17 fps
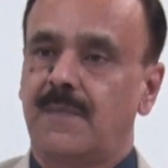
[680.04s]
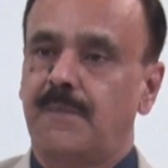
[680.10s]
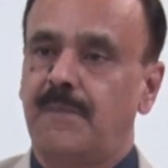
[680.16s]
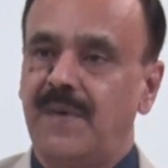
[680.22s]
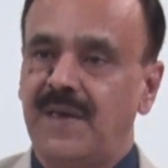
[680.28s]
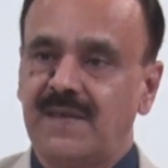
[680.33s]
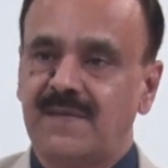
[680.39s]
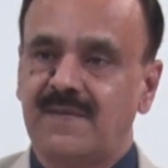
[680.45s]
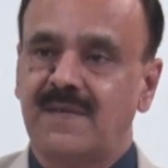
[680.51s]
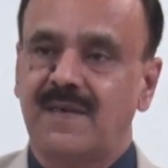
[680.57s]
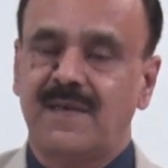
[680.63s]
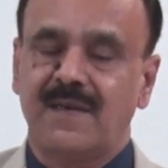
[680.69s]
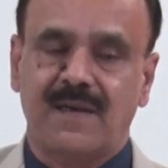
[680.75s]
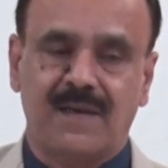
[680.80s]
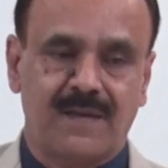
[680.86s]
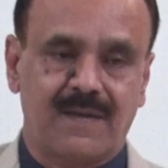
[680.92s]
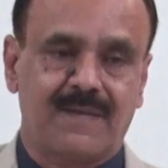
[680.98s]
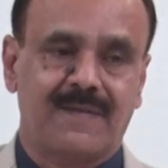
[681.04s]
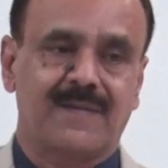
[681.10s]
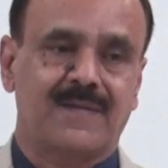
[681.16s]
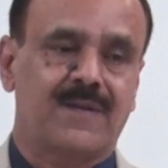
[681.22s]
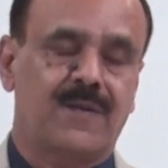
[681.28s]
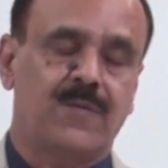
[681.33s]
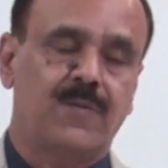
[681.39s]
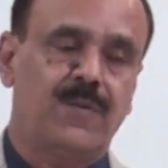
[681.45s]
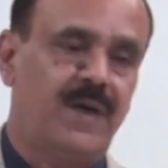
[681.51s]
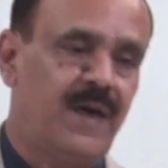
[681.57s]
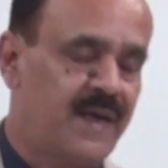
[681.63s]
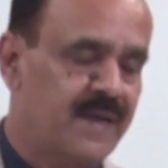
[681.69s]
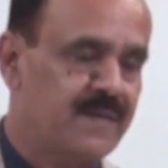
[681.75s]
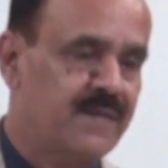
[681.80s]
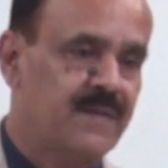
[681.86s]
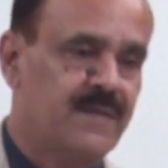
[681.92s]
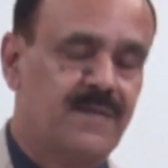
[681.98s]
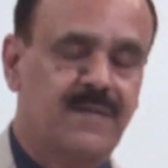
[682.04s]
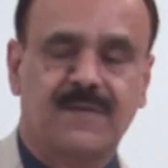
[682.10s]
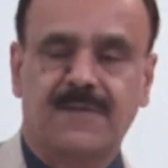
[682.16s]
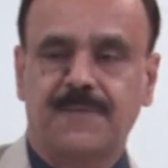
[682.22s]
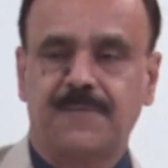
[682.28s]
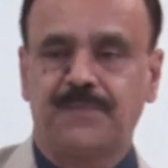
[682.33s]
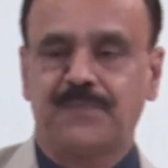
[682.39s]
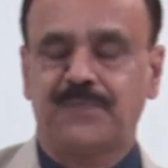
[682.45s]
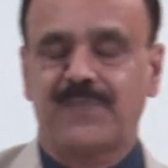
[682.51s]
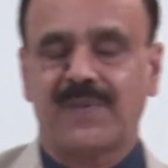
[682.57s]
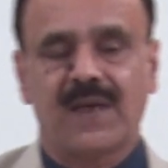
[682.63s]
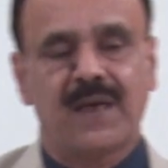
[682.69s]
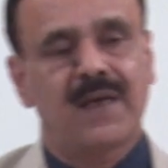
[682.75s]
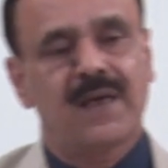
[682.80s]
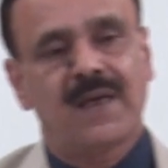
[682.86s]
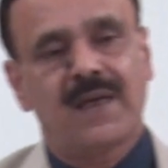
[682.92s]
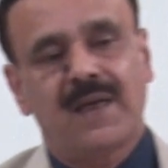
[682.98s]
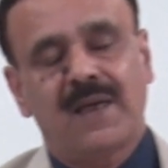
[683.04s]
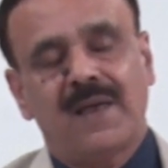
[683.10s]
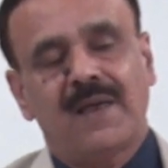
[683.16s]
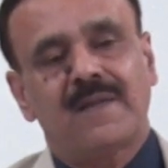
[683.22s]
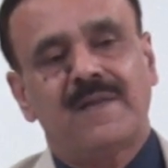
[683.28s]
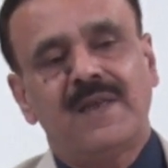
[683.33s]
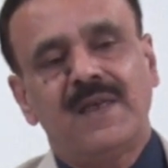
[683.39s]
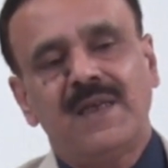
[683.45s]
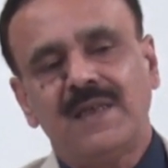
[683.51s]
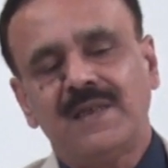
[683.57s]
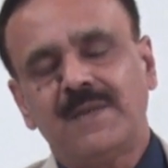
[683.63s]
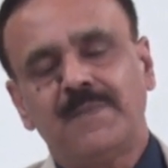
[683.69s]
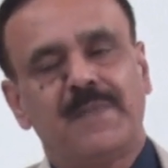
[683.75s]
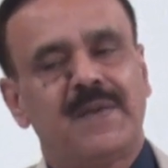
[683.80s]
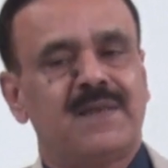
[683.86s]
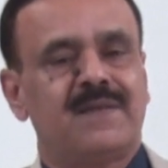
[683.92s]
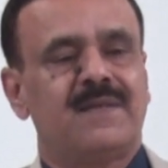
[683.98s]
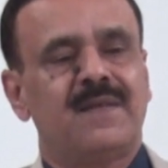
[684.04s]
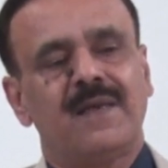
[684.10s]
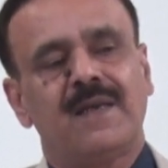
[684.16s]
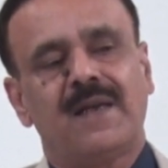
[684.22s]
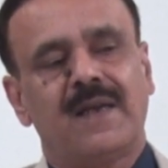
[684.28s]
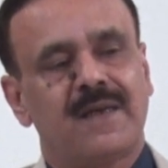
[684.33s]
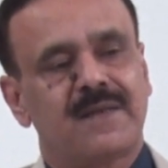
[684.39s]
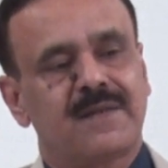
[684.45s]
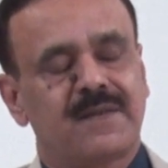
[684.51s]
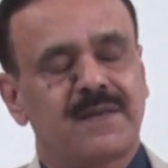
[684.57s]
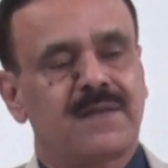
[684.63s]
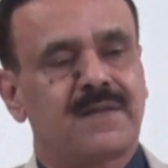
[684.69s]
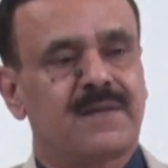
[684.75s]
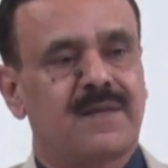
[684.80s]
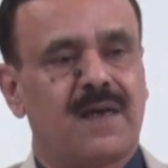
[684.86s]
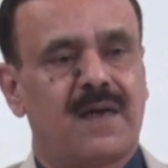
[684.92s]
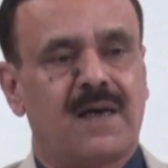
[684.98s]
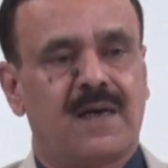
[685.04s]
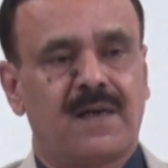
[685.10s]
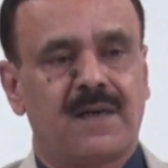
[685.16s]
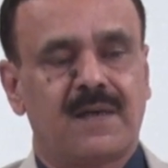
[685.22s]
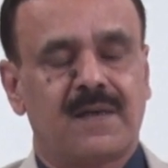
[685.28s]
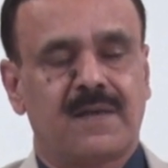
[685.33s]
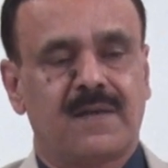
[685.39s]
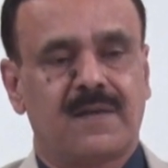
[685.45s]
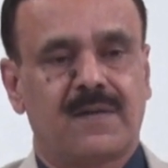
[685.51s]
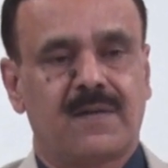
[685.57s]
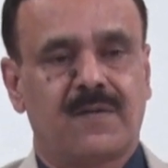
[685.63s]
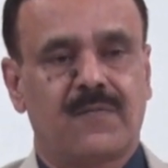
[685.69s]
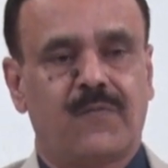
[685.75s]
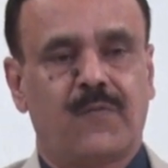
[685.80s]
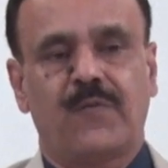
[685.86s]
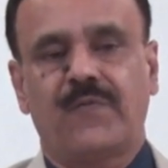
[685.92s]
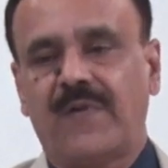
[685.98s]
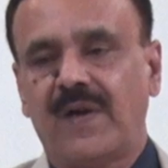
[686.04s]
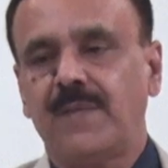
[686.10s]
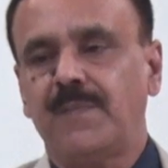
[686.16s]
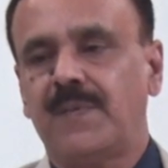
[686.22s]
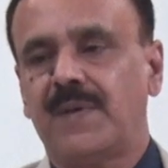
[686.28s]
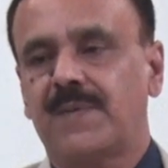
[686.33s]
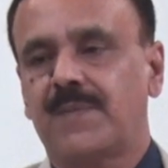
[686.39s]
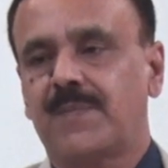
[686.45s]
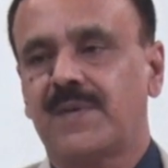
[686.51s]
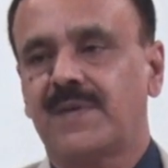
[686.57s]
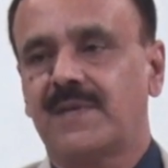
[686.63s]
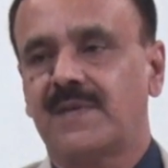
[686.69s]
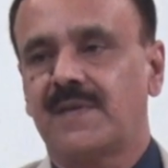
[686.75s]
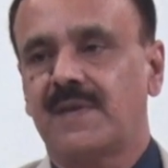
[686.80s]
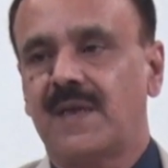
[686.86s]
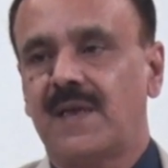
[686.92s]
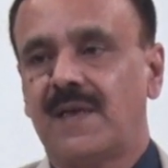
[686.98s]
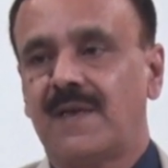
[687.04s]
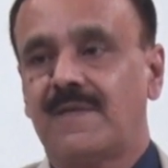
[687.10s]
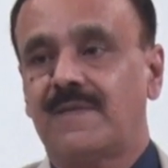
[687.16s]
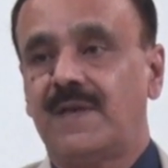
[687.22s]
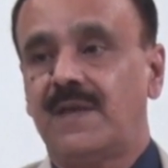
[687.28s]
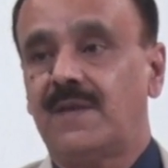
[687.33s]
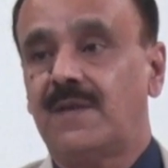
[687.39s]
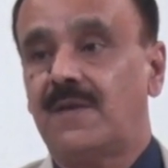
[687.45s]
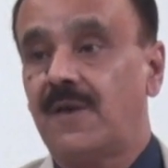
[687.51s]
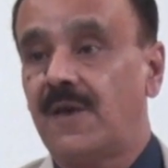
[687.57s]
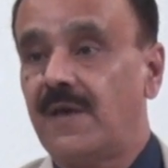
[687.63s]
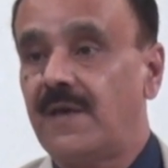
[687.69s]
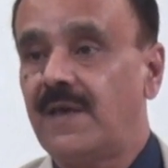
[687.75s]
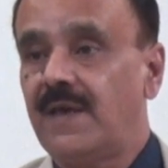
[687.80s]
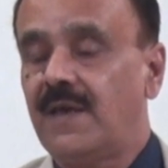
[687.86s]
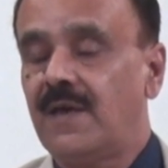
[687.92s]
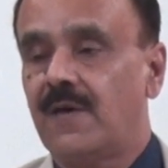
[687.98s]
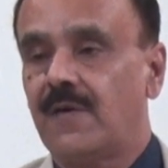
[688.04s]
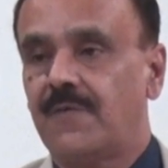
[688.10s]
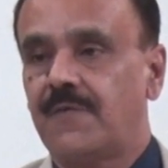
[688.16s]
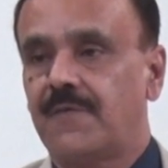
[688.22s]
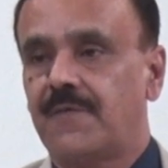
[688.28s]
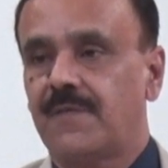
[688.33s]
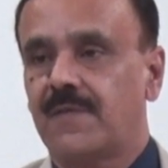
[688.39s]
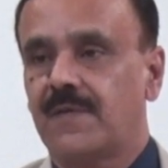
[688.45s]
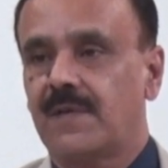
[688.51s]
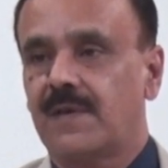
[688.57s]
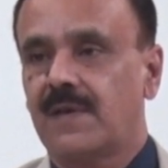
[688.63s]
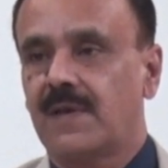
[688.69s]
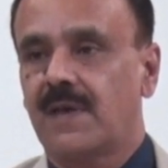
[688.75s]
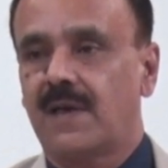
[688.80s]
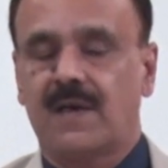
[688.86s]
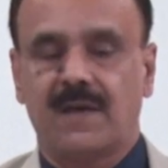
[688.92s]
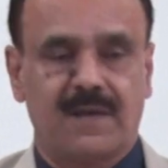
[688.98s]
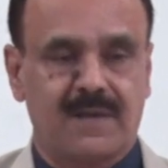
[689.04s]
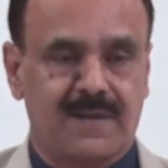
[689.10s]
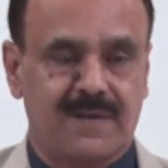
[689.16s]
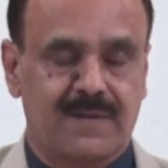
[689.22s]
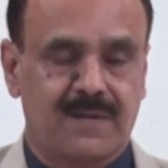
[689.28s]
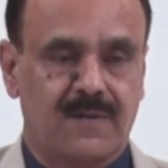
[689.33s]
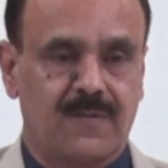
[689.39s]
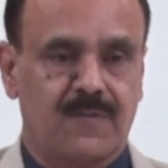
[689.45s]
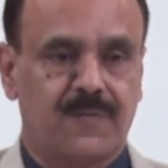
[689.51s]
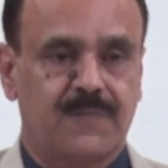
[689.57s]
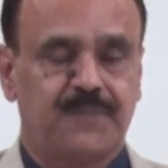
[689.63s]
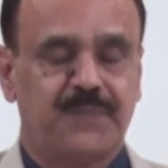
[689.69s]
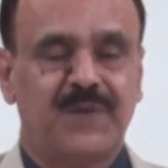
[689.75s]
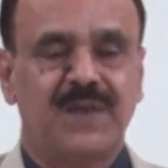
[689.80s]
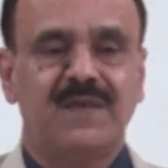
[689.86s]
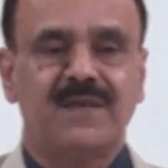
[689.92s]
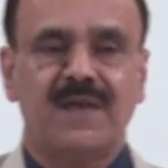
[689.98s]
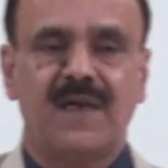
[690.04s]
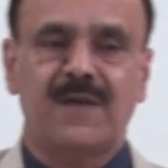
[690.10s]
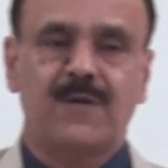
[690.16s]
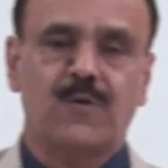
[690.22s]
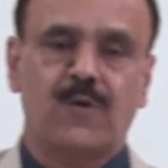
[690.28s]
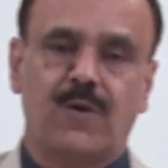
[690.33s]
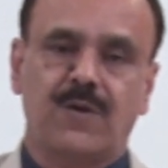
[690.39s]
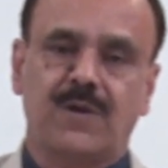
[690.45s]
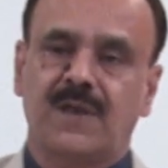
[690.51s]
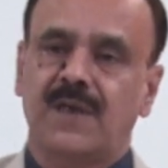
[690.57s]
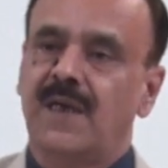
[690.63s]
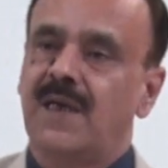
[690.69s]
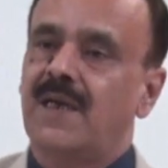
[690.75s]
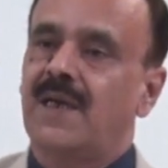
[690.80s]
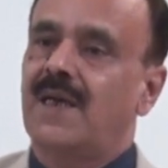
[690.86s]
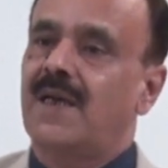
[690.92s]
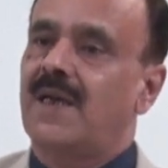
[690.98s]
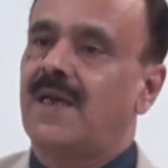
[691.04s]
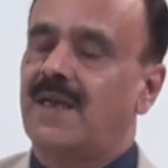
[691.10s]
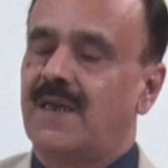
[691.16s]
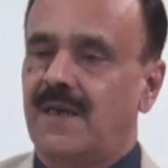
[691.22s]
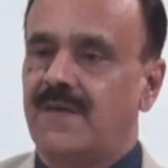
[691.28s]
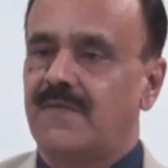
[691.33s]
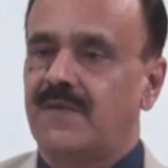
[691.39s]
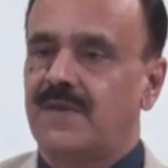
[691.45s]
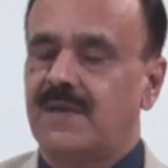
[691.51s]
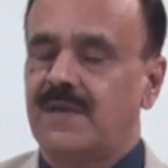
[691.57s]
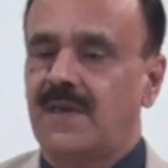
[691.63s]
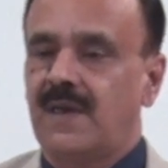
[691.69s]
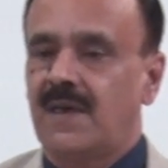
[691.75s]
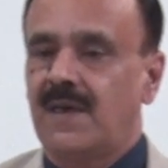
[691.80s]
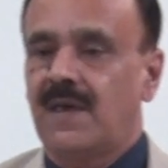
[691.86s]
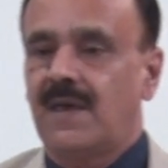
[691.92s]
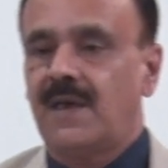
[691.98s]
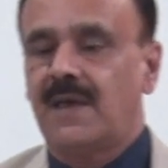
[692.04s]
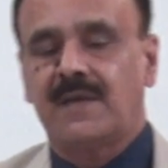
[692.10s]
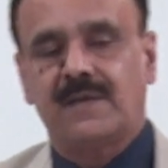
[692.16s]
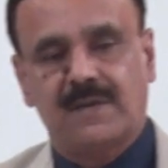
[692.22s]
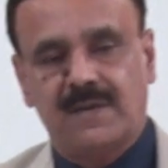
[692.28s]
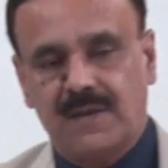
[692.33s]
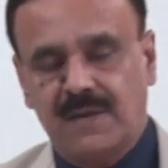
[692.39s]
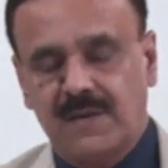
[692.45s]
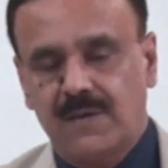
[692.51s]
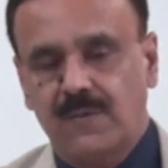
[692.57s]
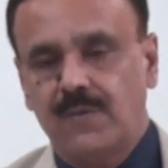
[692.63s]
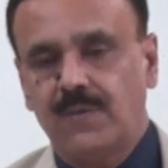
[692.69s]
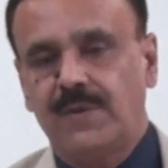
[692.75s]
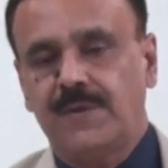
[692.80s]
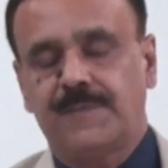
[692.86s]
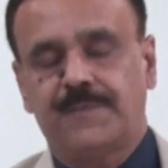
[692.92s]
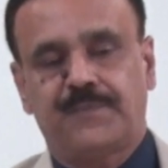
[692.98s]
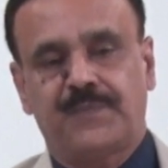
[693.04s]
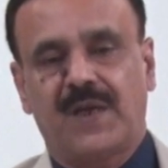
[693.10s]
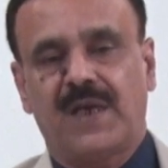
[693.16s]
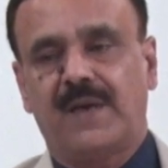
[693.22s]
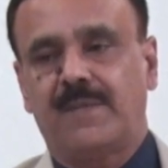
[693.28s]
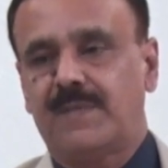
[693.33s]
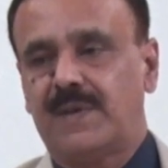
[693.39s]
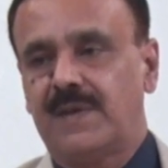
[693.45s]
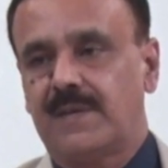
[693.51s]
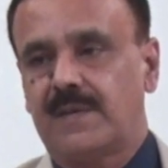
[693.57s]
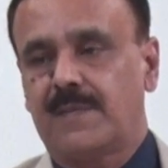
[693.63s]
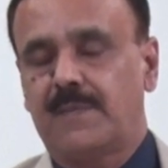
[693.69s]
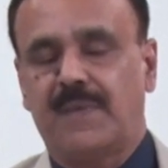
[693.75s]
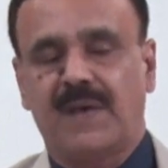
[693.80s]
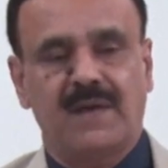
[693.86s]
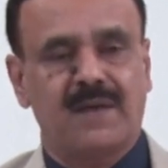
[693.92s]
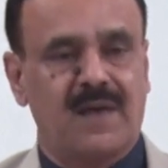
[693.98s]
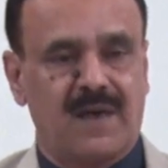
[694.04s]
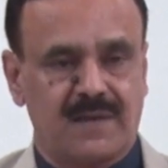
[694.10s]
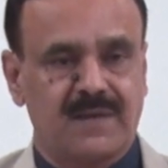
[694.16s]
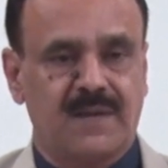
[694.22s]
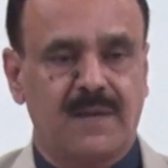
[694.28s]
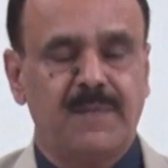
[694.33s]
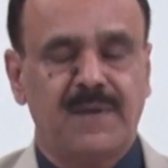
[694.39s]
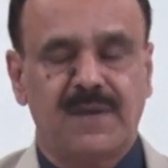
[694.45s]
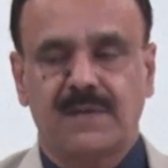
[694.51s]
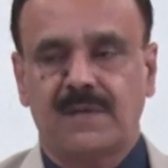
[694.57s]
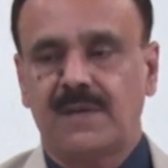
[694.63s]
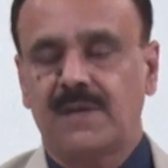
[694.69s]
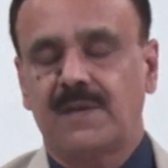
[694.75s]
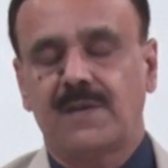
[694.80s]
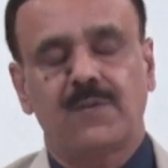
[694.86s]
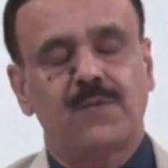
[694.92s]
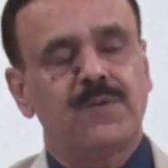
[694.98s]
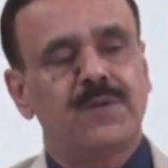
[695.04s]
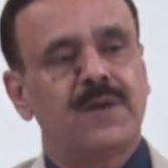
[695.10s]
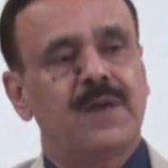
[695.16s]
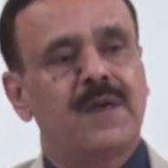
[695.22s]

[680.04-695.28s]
basic ultrasound lectures. These basic lectures are, for one purpose, the theory of ultrasound. These are taught in our institute named BinQasim Institute,